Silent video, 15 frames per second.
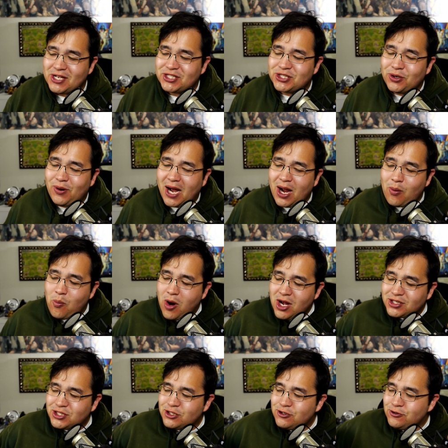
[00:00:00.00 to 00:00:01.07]
so I
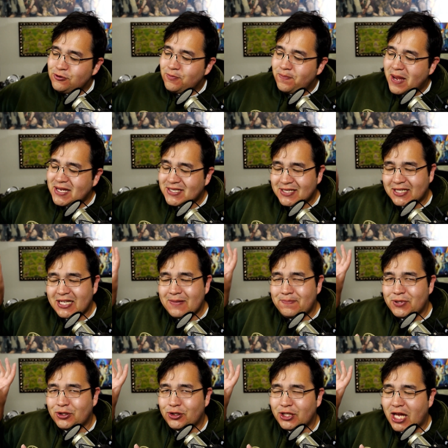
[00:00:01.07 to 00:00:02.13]
want to basically
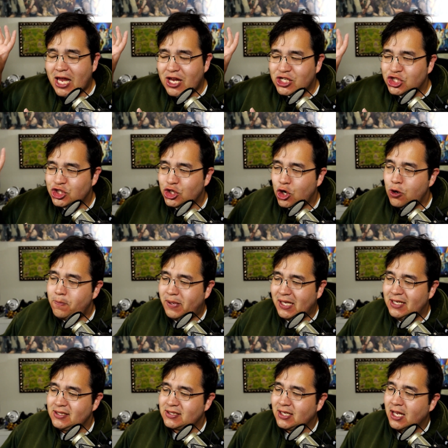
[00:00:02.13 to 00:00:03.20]
build a
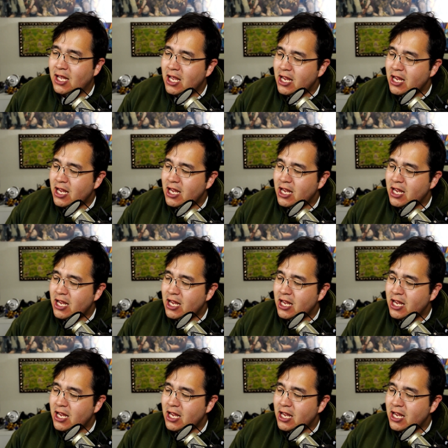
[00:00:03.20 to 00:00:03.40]
showpiece.